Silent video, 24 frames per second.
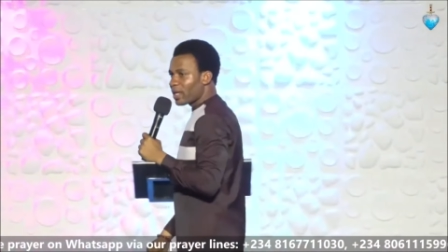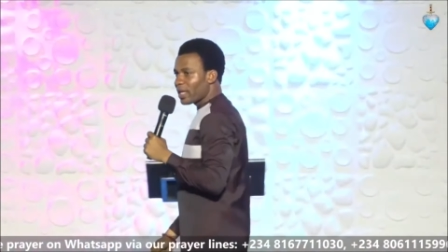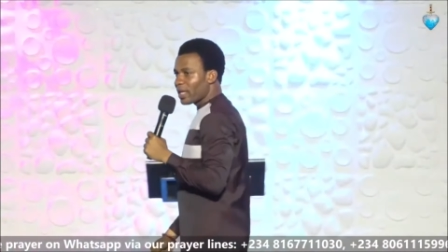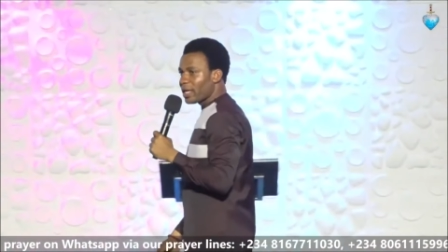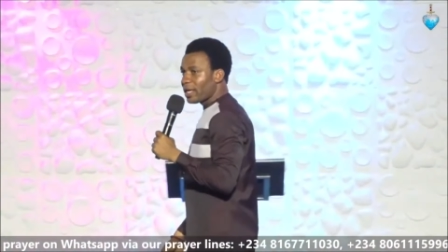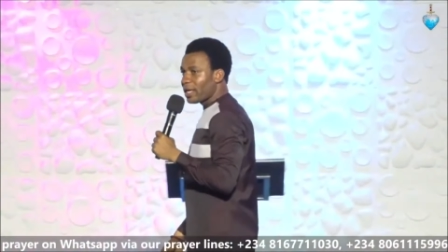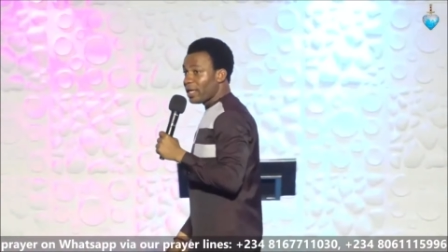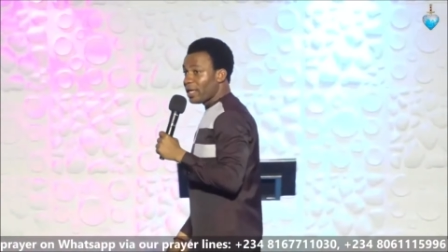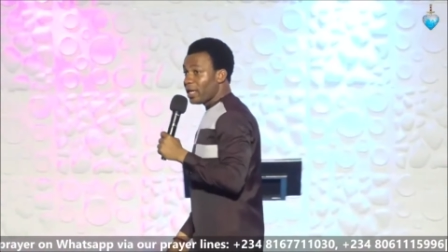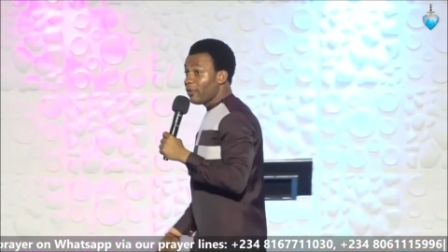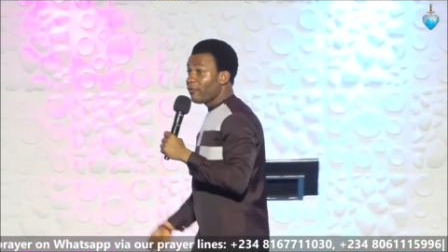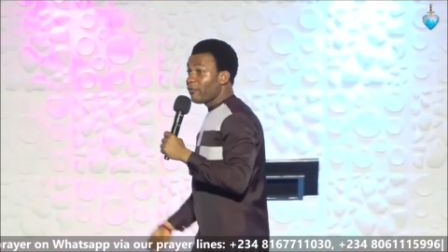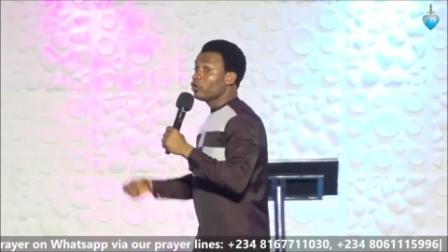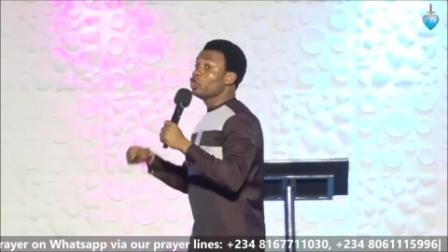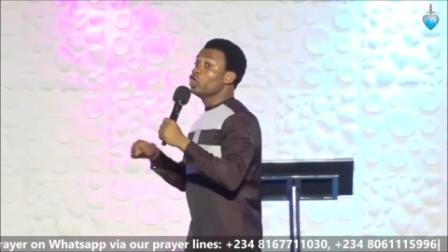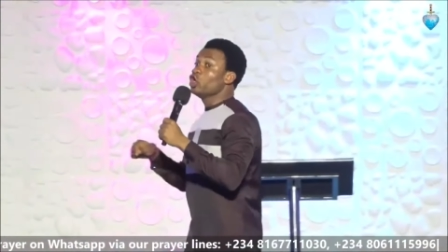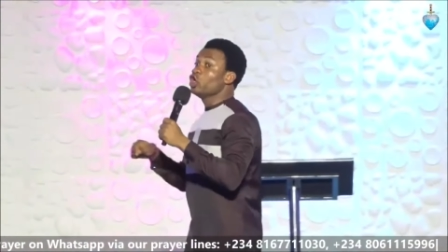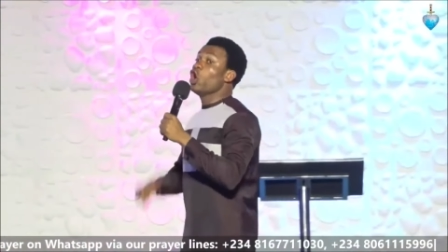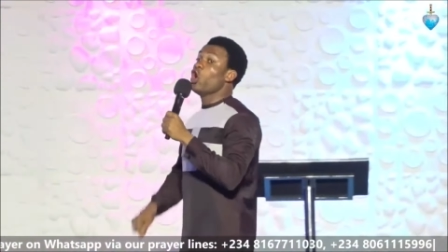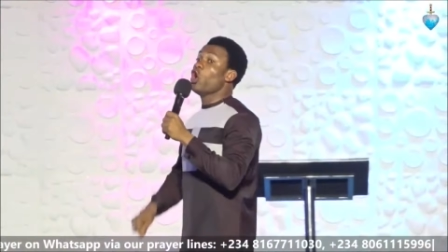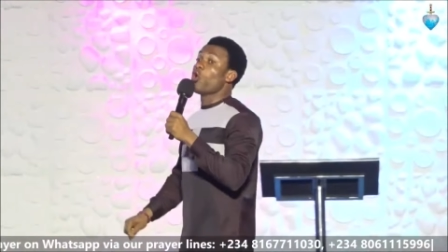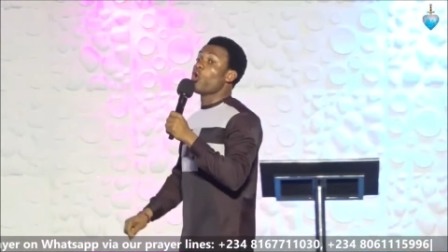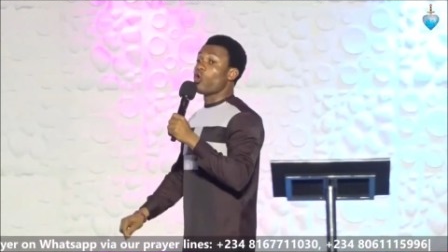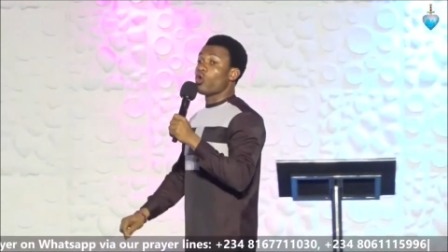Even
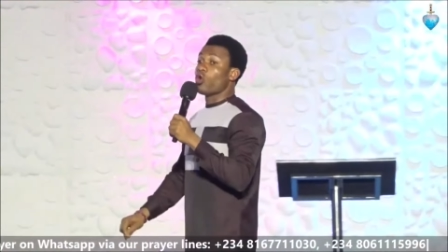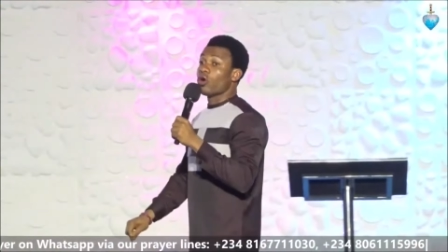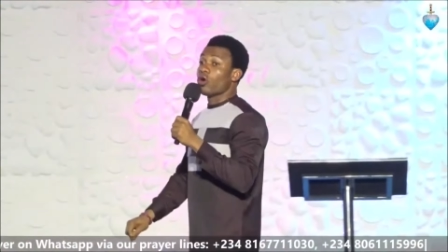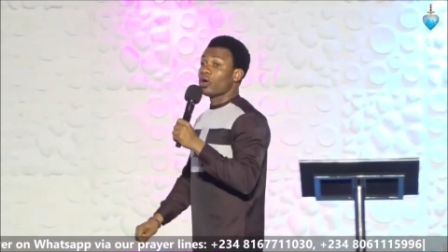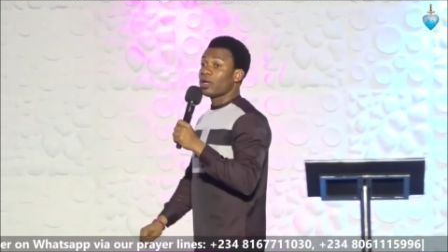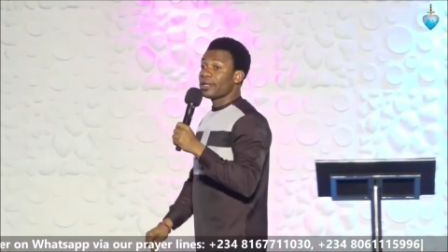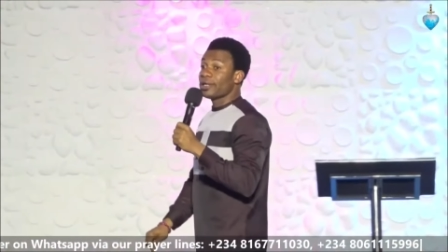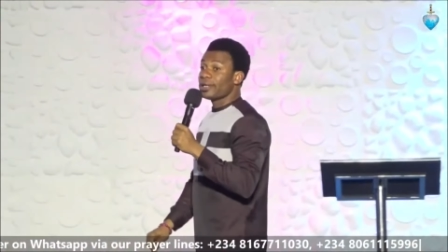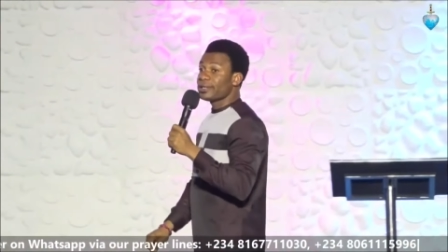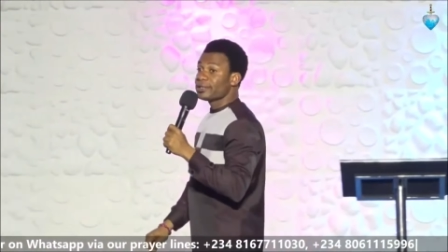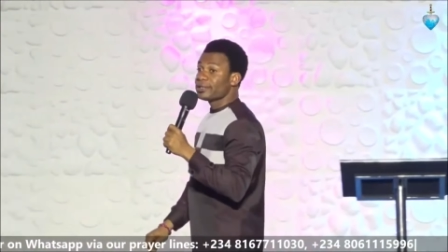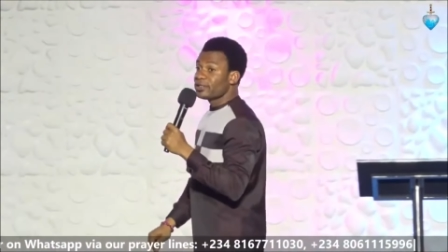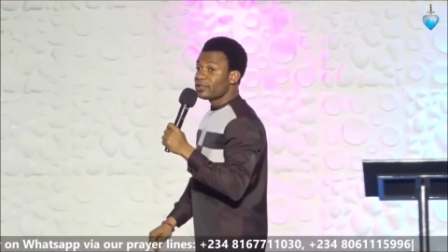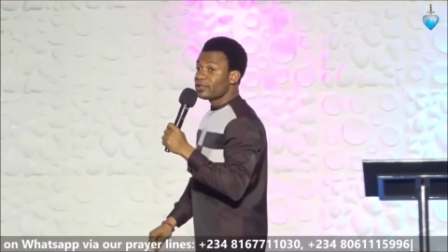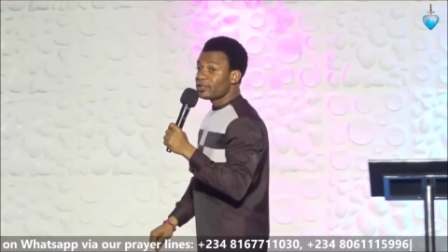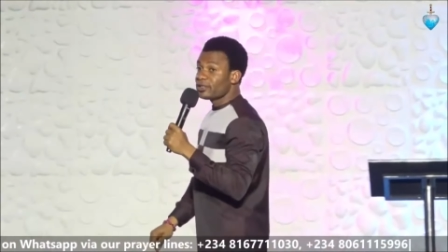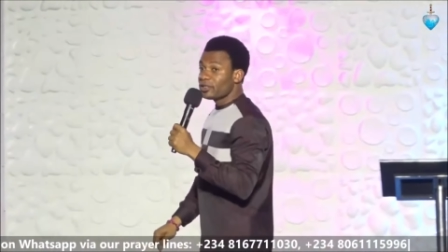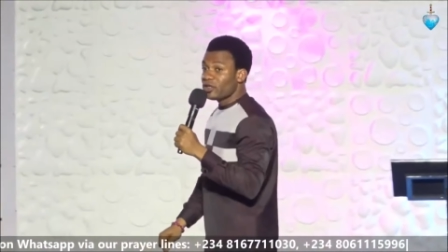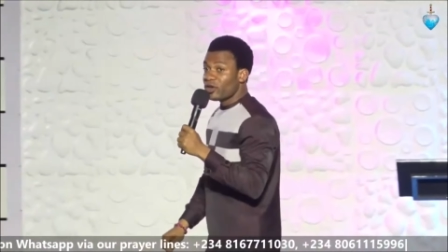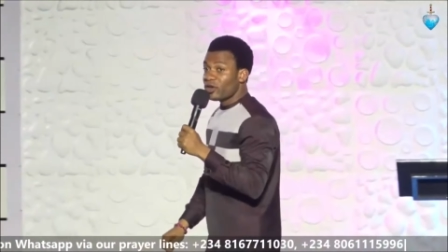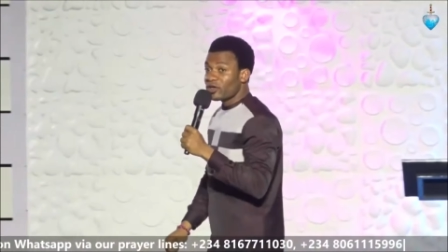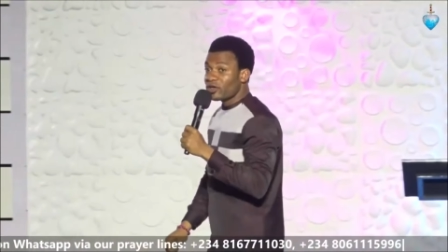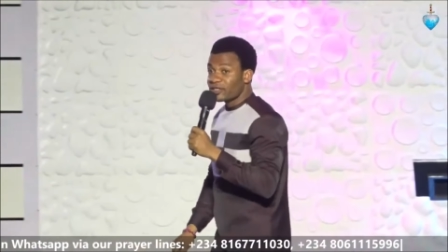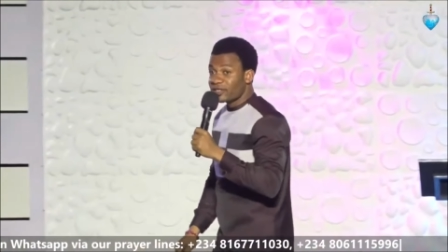you
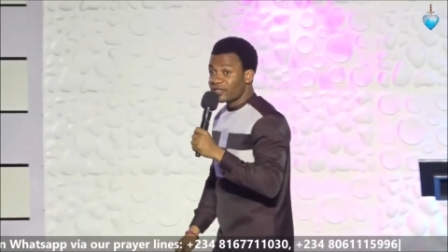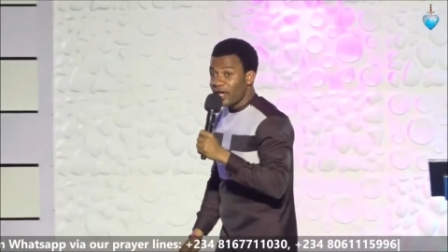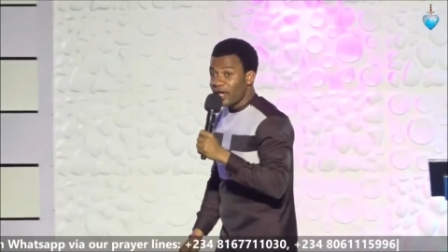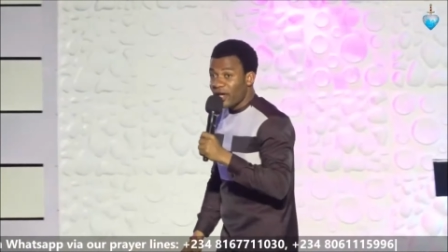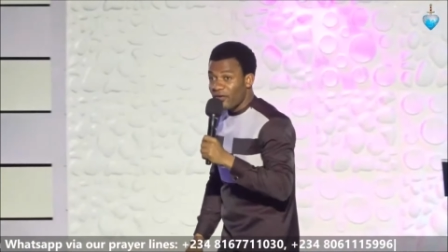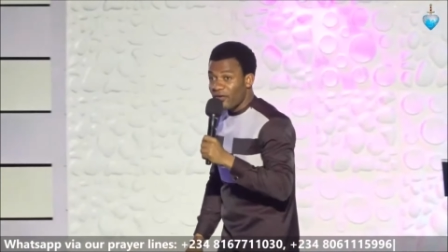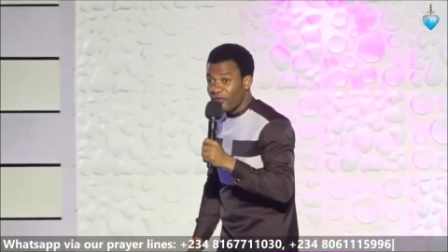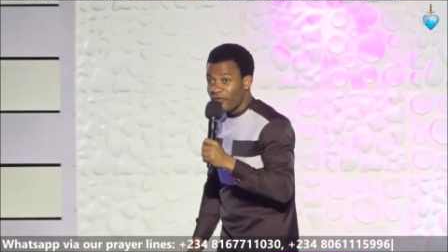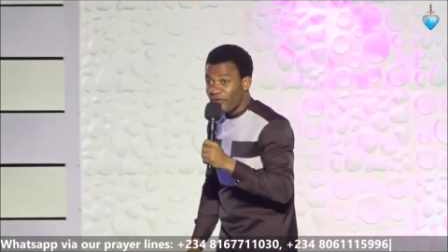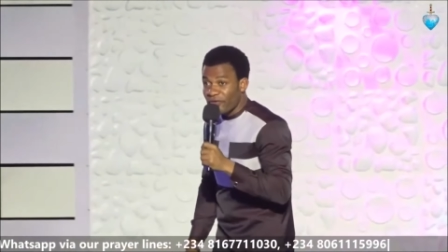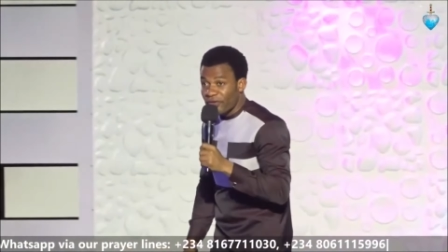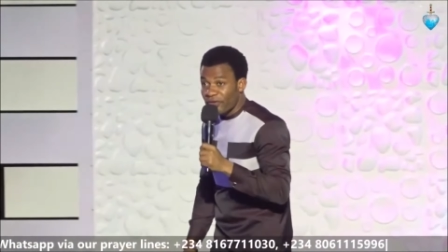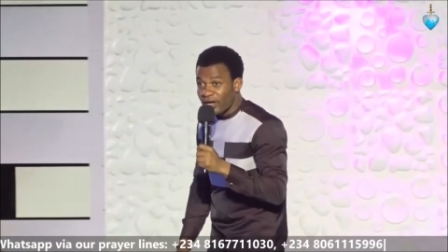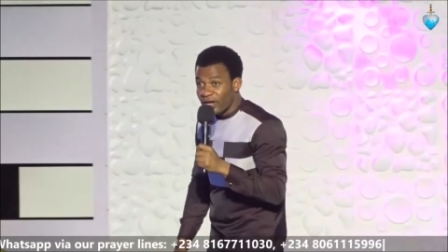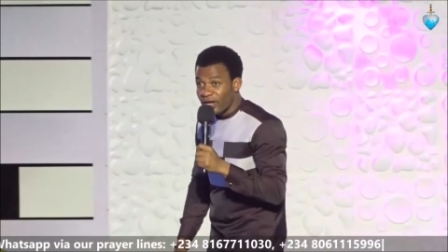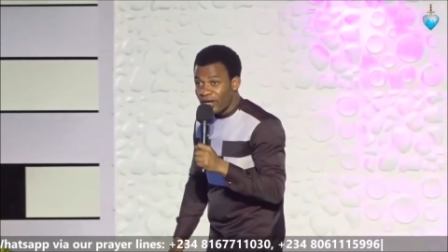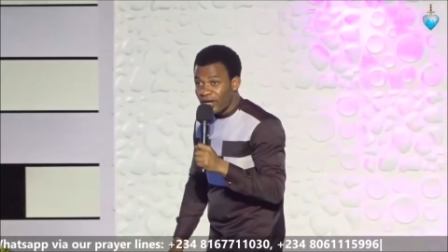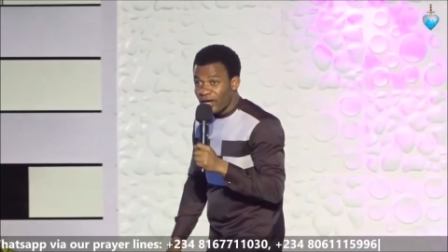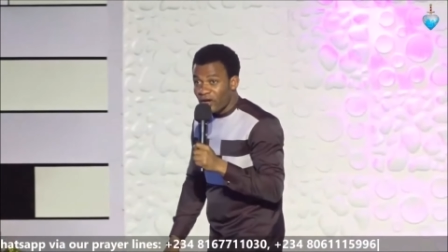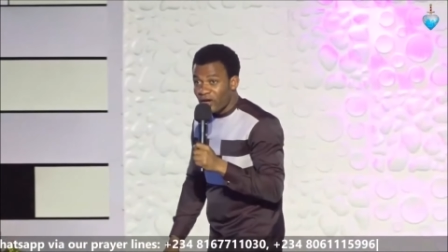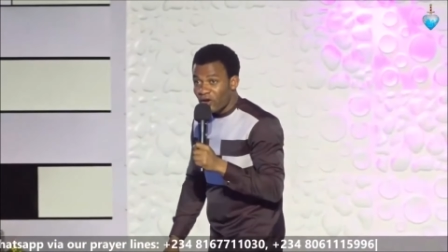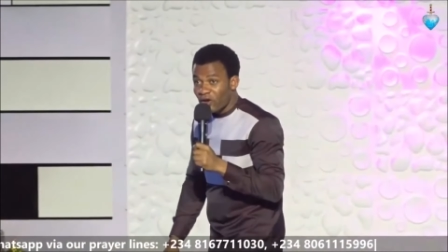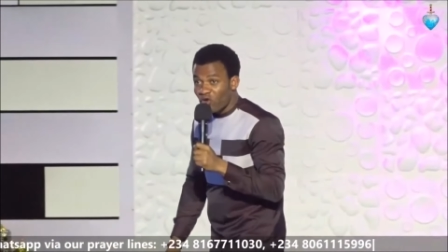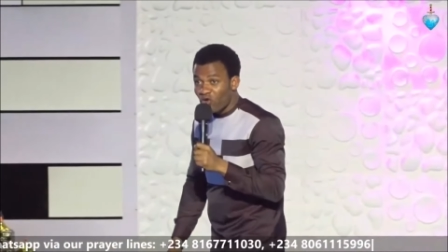yourself
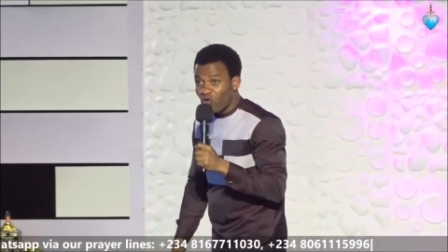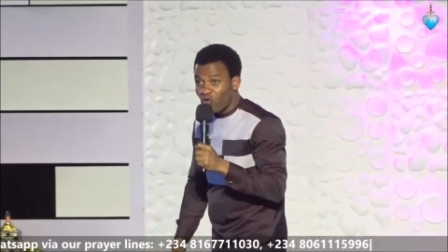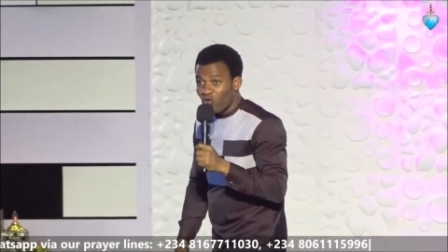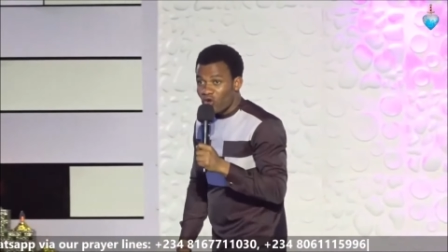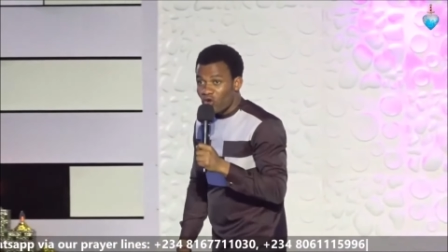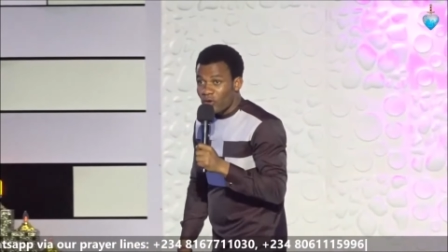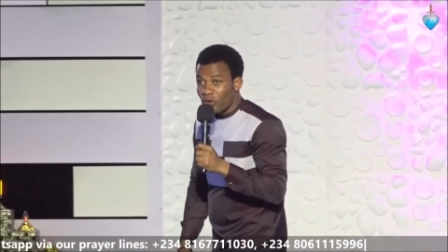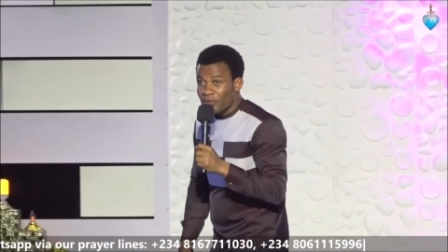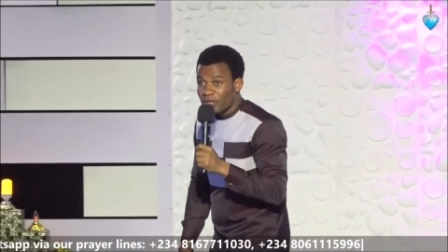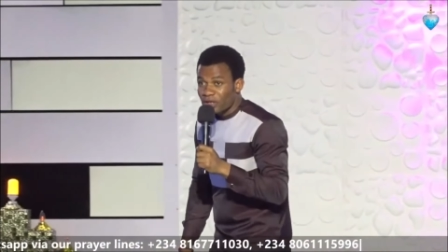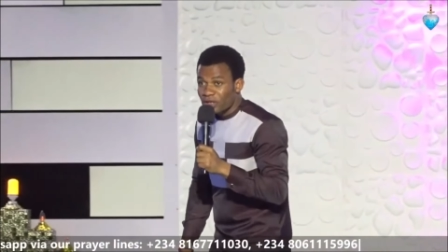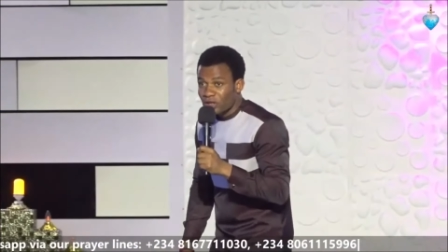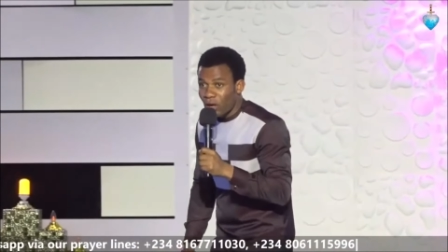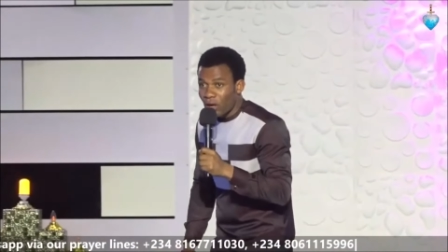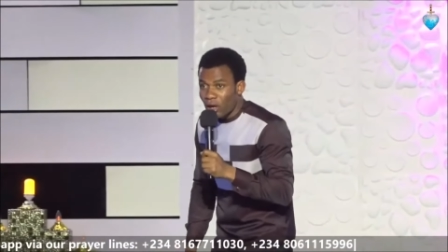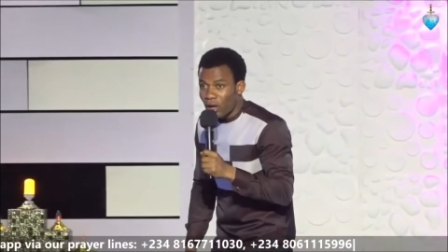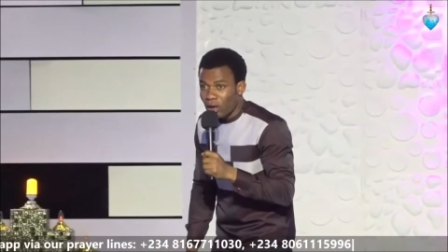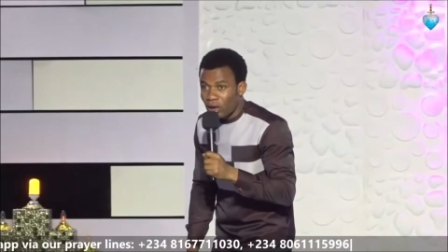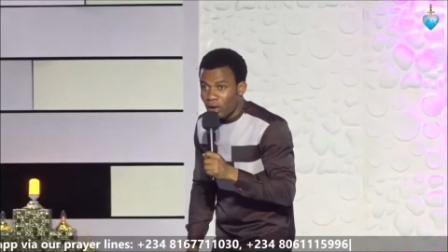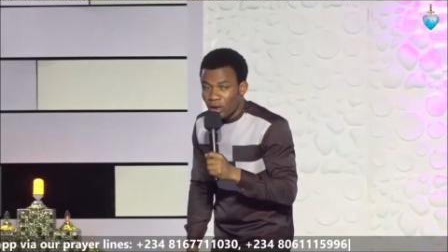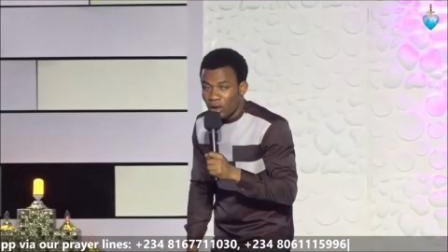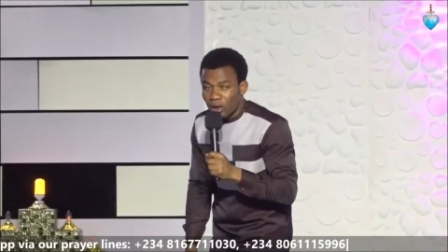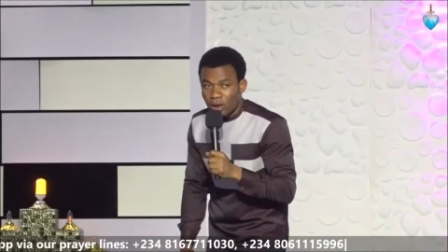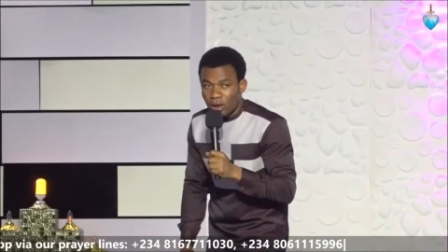will be
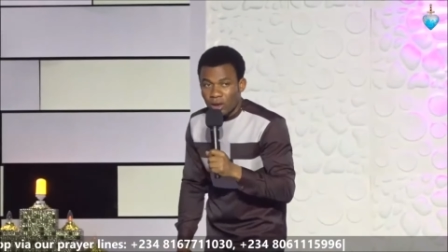shocked.